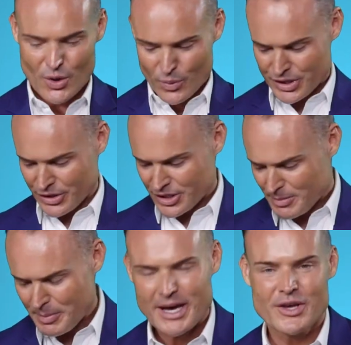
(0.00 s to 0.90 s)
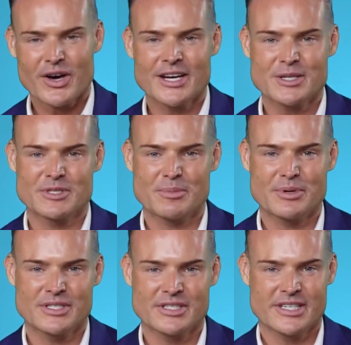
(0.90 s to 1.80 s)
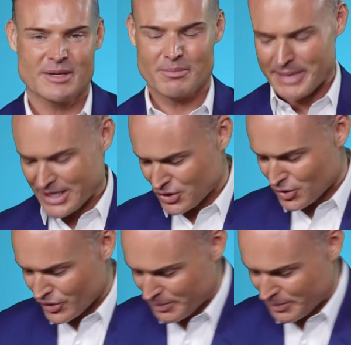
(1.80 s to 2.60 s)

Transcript: When you're going to prepare your items to put into here, make sure they're